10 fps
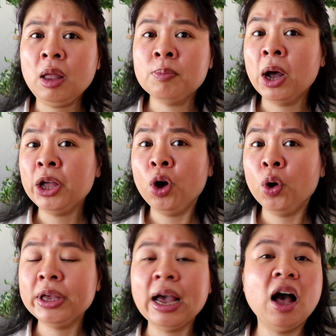My
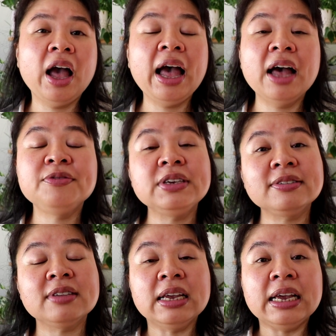Hoya I have
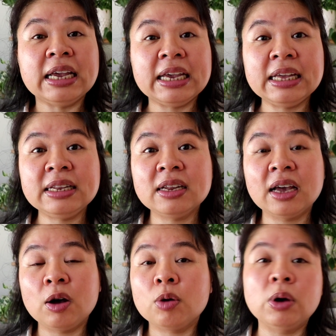is
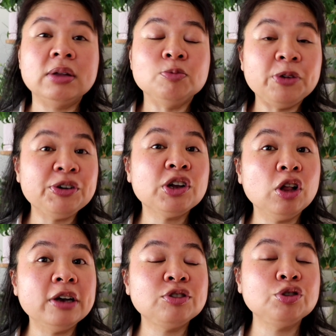very
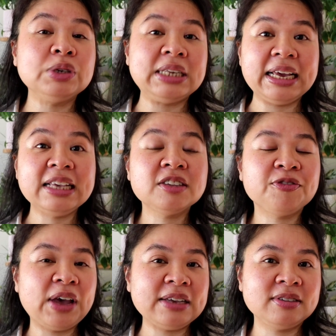close to an
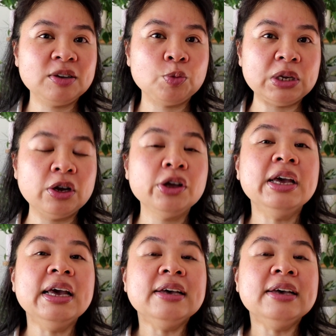east-facing window,